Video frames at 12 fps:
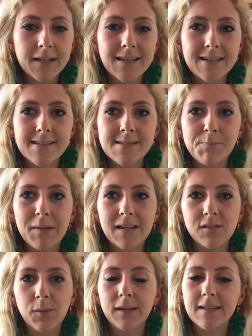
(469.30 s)
because
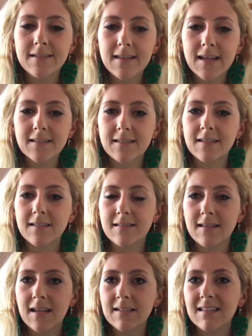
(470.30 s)
being 26, it
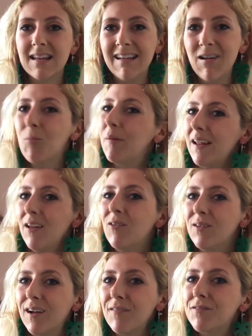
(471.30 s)
takes a little bit
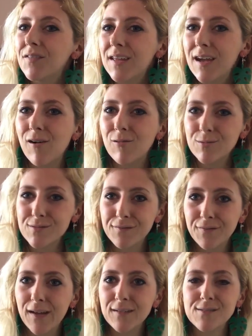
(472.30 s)
longer for the old
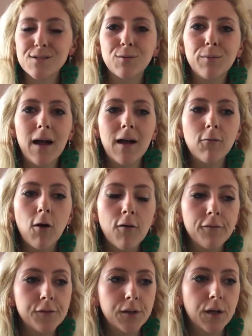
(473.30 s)
effects to wear
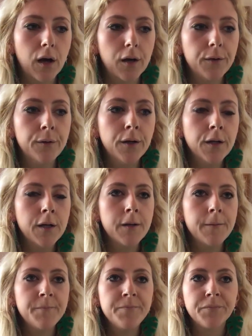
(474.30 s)
off, you know.
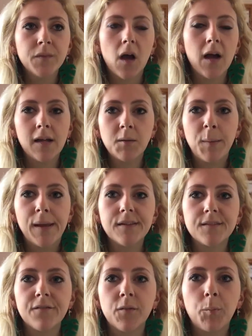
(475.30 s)
I had a
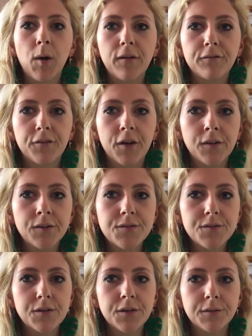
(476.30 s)
pizza for
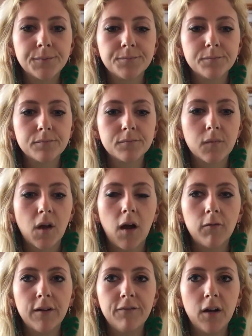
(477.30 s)
breakfast,
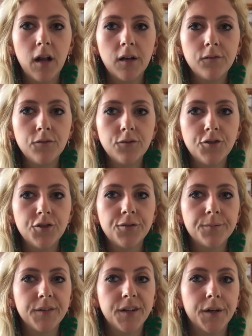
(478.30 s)
curry for lunch,
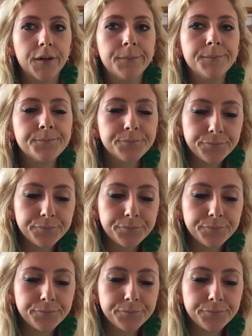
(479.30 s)
you know.